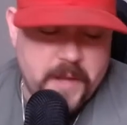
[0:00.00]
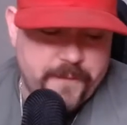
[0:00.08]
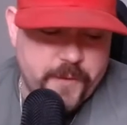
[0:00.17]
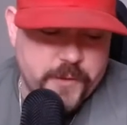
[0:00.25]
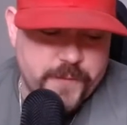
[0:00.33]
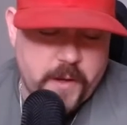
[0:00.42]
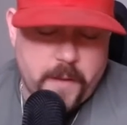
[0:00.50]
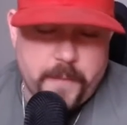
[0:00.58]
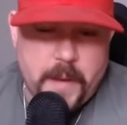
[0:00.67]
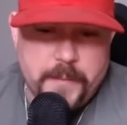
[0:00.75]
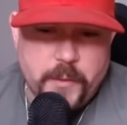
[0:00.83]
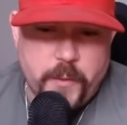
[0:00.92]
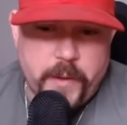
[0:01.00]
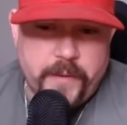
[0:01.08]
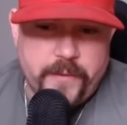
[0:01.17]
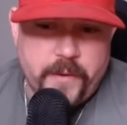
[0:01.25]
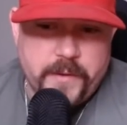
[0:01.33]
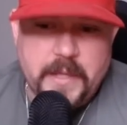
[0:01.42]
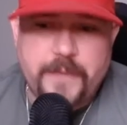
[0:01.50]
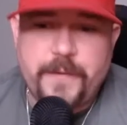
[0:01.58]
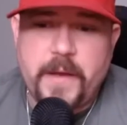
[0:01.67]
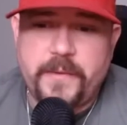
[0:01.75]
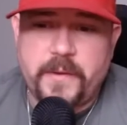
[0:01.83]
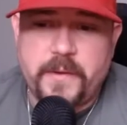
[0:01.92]
First video I'm doing is on
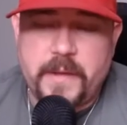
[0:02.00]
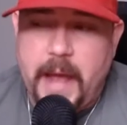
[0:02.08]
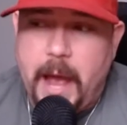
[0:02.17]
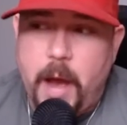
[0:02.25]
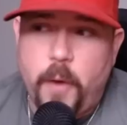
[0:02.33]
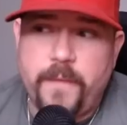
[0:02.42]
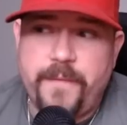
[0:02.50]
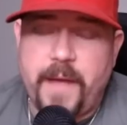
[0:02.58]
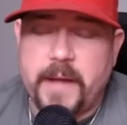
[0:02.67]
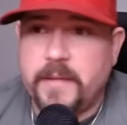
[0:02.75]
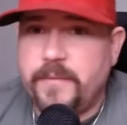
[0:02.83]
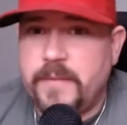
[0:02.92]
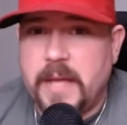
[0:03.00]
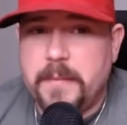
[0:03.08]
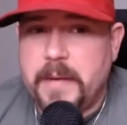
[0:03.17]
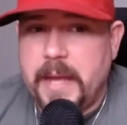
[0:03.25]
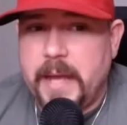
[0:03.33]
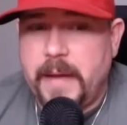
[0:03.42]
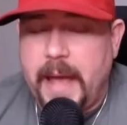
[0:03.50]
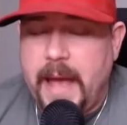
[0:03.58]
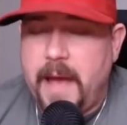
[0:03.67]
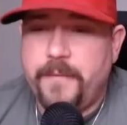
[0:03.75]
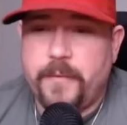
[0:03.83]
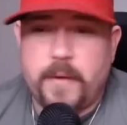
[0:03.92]
defense and how effective Dame and Ant
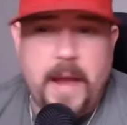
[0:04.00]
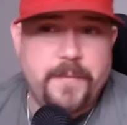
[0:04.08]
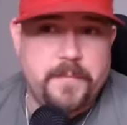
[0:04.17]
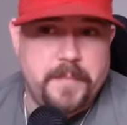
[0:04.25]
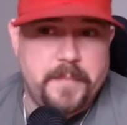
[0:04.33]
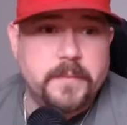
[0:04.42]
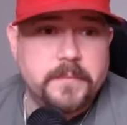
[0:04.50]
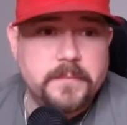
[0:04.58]
have or haven't been.